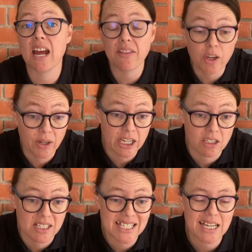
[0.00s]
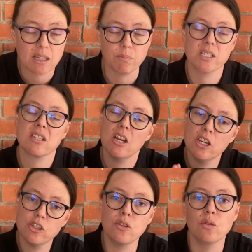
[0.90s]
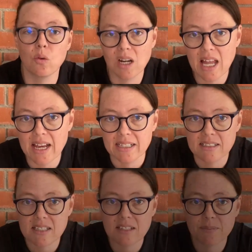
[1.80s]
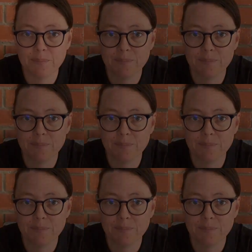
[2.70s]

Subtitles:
other regular statements to your clients.